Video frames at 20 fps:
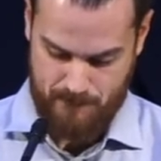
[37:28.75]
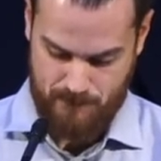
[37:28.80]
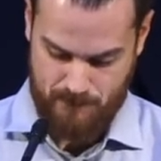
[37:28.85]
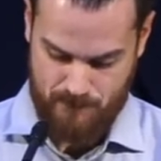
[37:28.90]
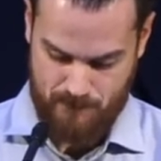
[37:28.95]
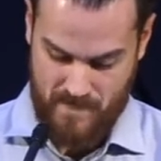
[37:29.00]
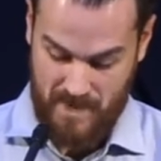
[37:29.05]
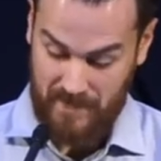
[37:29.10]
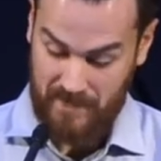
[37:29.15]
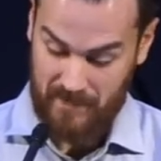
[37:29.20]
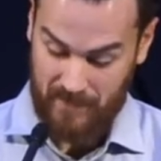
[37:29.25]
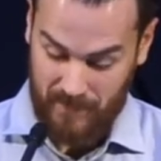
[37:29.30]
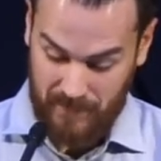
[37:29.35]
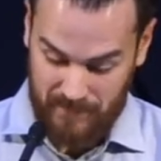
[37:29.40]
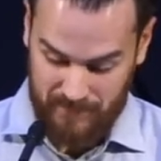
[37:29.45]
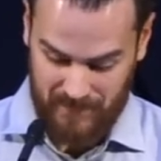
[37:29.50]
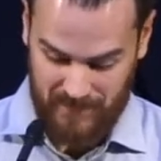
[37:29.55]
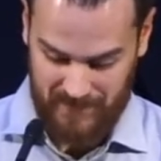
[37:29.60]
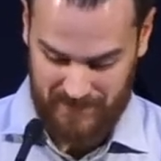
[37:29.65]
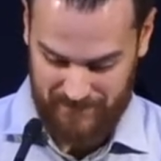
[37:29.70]
And in all of
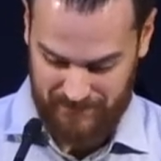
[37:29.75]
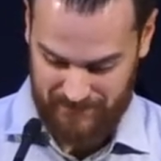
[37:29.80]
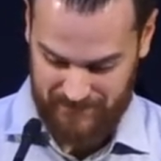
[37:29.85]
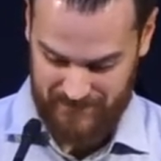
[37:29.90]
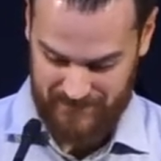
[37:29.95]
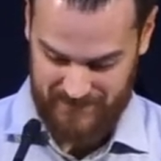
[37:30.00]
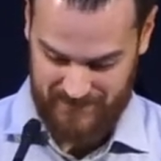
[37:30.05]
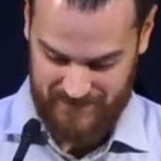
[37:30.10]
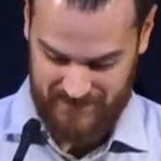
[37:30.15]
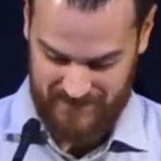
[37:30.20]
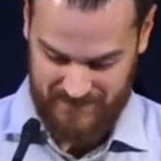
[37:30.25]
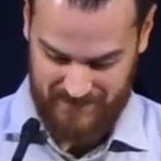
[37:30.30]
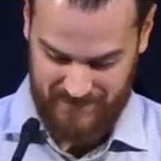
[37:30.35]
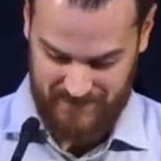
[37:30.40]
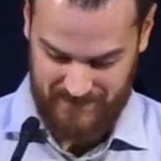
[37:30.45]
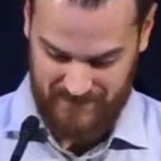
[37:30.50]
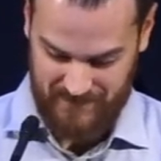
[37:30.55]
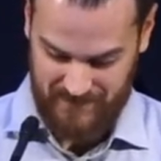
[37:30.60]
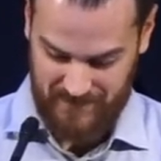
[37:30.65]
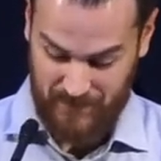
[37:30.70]
life,
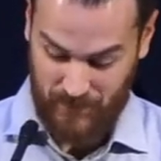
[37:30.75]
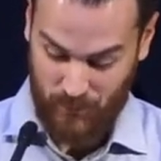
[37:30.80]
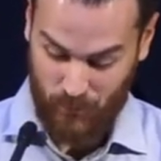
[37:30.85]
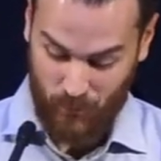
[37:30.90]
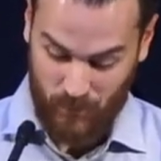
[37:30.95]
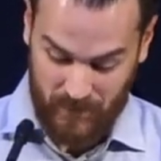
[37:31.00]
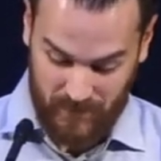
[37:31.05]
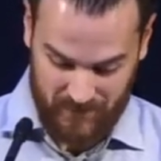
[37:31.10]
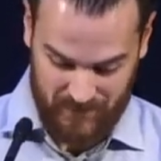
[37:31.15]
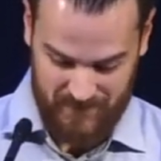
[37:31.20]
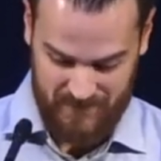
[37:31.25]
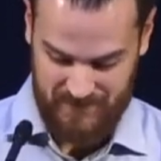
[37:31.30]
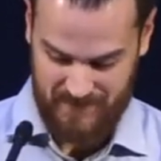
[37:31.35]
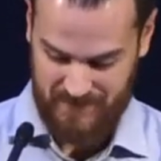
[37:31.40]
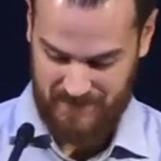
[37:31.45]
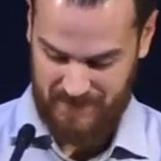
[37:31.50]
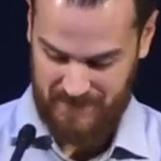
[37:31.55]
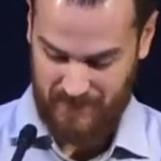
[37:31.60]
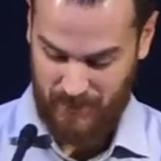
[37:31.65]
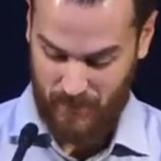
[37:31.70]
in our work,
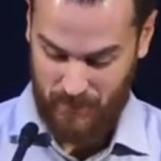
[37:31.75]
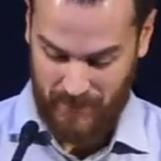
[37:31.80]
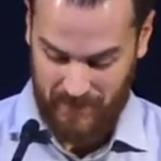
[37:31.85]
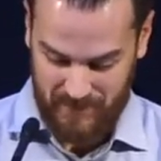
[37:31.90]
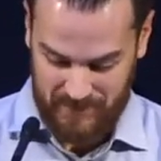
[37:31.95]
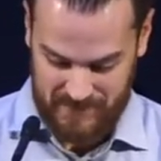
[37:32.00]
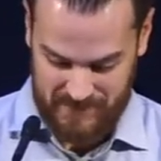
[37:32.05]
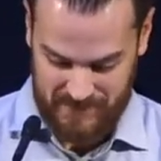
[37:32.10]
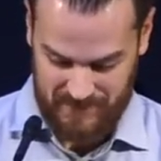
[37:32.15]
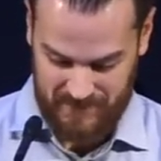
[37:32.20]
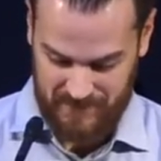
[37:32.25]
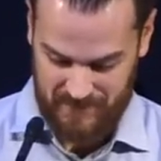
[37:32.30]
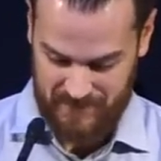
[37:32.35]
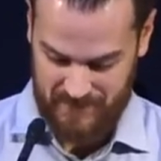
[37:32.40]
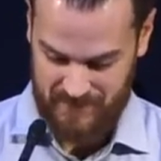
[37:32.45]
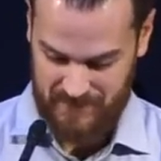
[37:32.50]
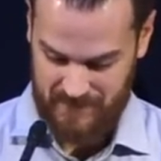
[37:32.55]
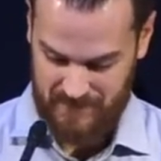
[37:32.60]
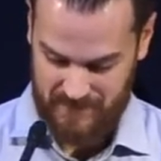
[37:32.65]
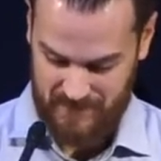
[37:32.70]
in our parenting,
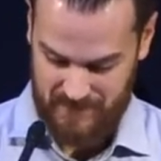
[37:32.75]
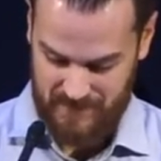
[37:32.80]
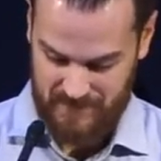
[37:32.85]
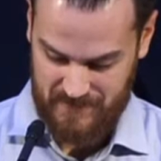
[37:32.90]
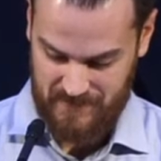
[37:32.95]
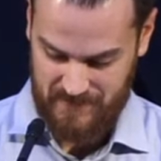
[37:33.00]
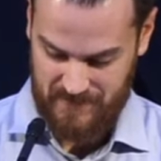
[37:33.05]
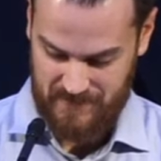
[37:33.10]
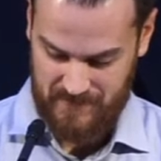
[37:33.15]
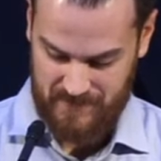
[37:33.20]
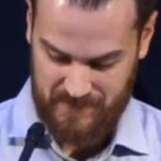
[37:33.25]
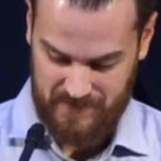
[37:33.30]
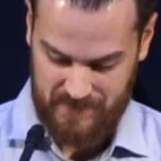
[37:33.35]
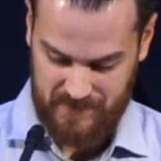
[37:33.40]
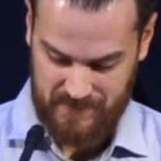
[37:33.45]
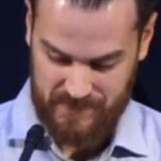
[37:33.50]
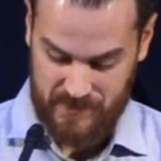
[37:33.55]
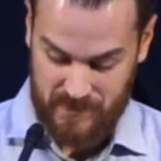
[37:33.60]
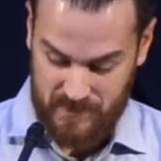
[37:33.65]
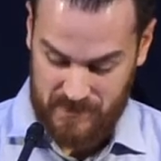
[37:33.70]

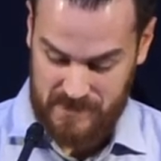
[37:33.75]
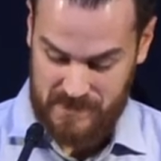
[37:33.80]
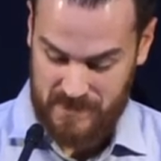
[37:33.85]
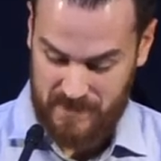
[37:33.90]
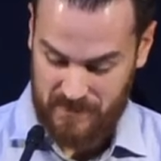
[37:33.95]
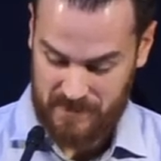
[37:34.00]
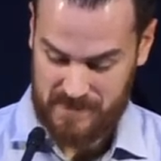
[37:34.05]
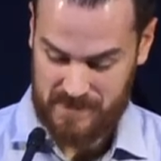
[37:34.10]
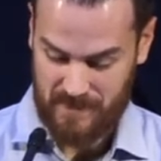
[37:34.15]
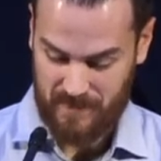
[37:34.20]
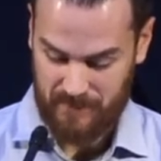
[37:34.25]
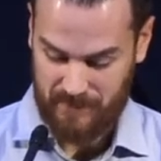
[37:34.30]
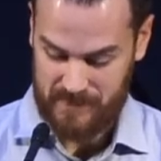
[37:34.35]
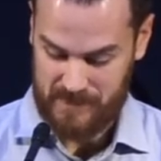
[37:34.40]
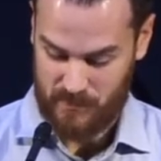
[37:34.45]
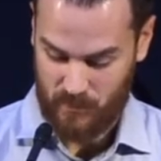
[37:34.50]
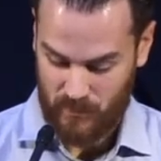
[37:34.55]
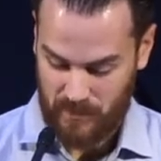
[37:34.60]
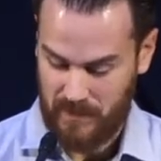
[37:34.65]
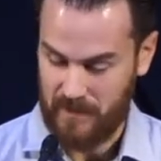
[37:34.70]
do you see yourself
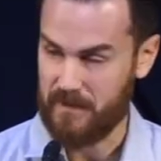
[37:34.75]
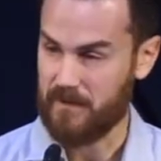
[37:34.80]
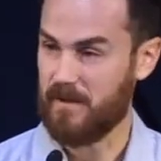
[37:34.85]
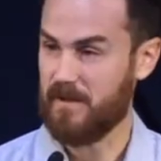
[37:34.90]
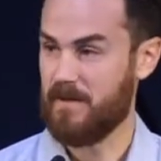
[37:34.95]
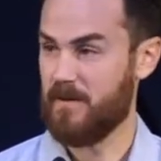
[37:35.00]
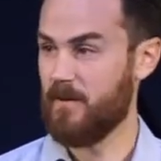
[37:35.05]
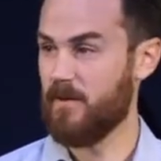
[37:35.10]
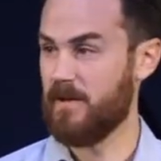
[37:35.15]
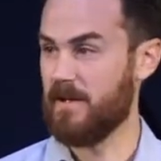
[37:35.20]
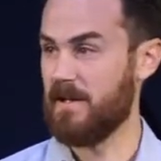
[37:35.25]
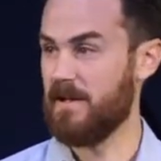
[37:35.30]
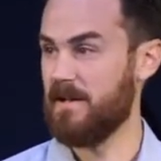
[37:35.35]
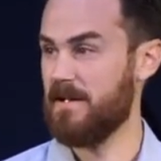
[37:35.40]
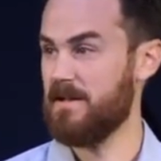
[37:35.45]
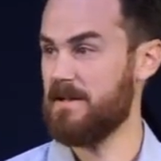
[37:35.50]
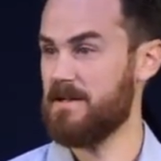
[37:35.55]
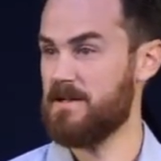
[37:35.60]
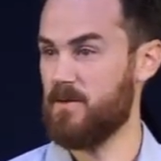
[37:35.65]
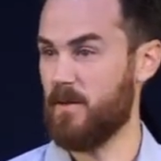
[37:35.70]
as one under authority?
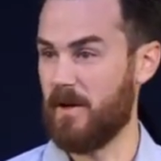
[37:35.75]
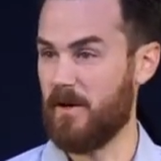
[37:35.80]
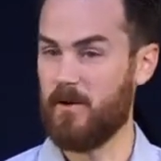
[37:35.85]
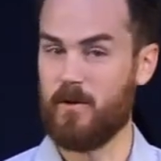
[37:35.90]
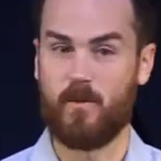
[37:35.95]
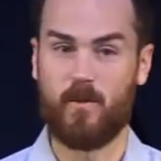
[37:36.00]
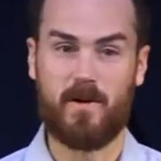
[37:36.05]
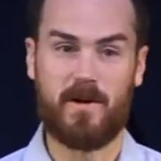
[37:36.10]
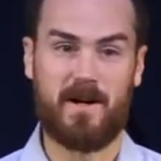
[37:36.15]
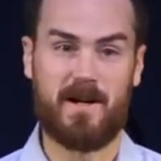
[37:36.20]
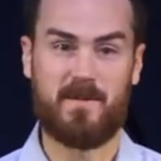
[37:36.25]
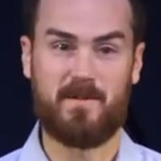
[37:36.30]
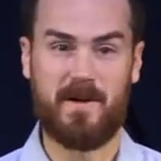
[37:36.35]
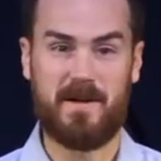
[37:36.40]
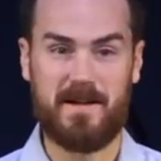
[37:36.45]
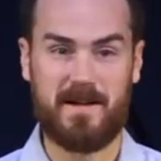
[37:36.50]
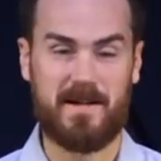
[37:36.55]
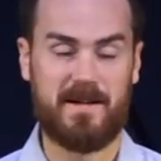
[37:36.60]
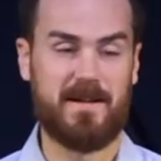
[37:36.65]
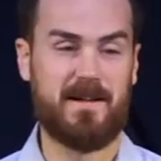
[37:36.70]
Do I go to work on
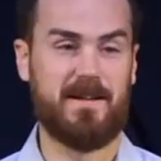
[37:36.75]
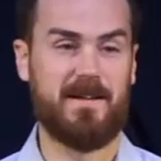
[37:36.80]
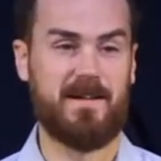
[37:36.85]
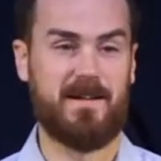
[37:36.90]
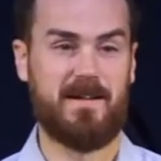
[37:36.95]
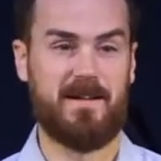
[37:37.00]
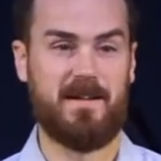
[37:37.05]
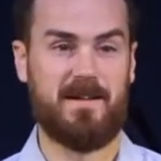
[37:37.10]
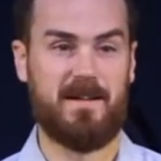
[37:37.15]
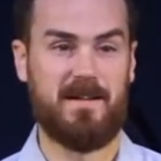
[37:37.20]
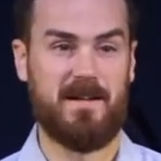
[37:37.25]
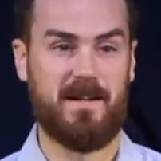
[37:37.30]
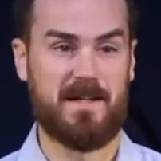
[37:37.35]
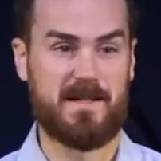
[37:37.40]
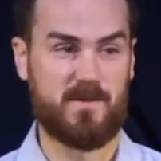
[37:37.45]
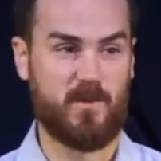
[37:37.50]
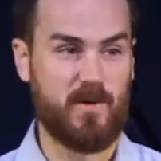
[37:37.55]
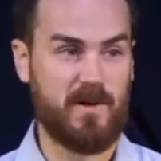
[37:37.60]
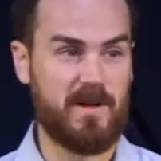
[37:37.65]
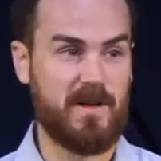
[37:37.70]
Monday as
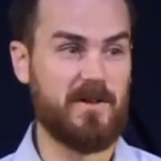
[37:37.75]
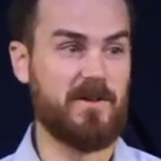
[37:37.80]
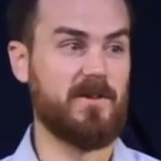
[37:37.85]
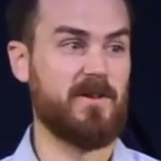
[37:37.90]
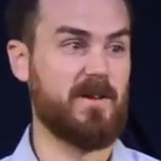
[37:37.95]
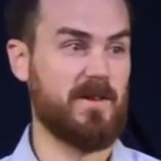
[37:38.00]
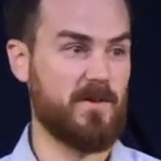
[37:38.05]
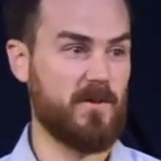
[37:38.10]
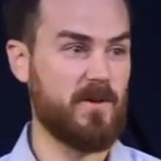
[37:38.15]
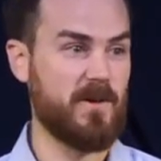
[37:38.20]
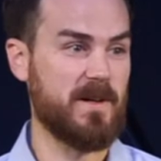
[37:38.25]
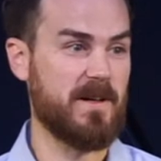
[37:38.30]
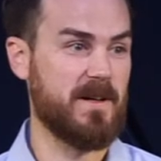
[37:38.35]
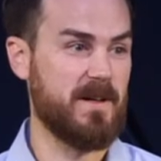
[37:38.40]
one under authority?